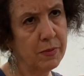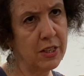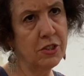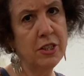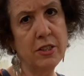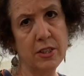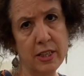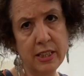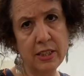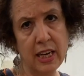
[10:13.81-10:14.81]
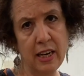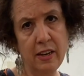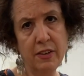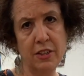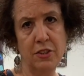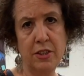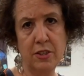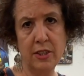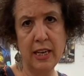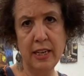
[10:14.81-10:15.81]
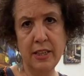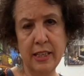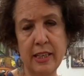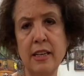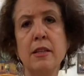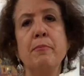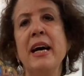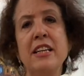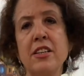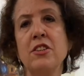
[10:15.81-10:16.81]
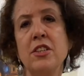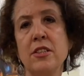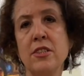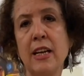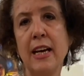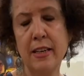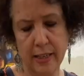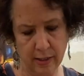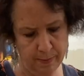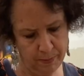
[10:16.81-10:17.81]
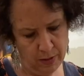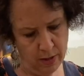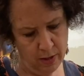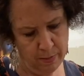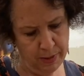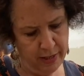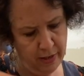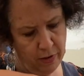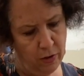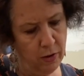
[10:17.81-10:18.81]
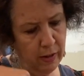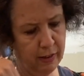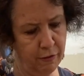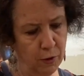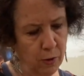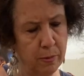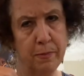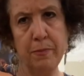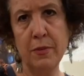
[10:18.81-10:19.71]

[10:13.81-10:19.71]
is she sitting down? Is she standing? In the painting, she's standing, but in an early form,